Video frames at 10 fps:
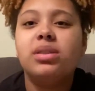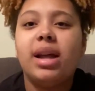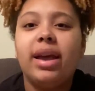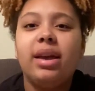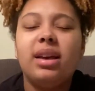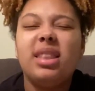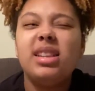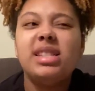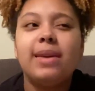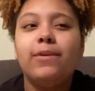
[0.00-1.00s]
like I
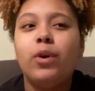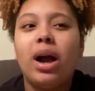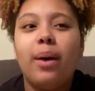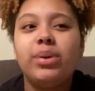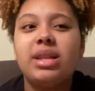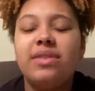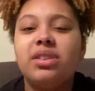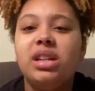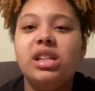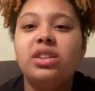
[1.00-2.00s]
think it's like 4 hours after
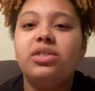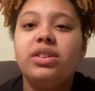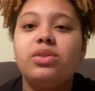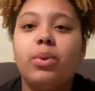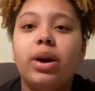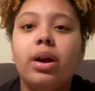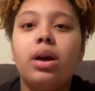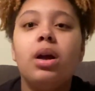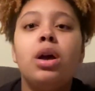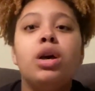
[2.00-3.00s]
each for it to work.
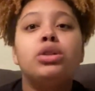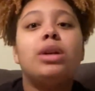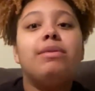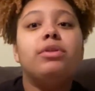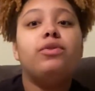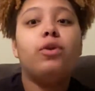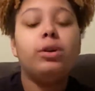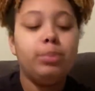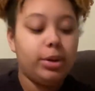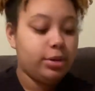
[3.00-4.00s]
So after the
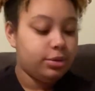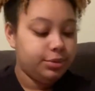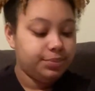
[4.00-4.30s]
fourth pill,